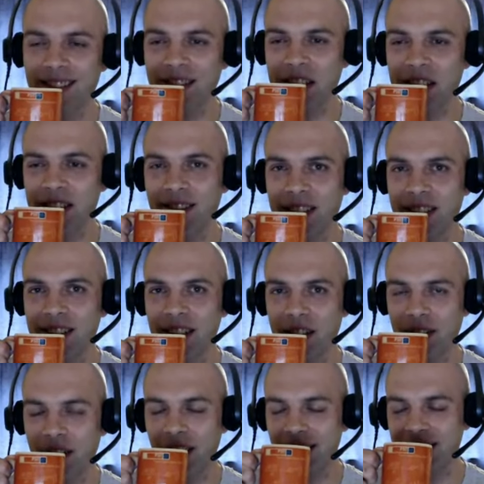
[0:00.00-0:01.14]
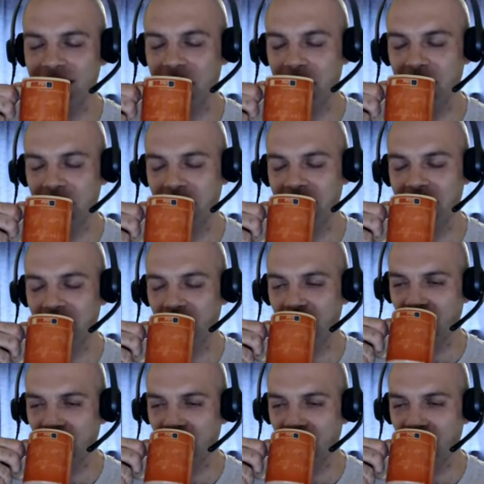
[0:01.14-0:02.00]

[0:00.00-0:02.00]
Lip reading: We deserve a hard time as well.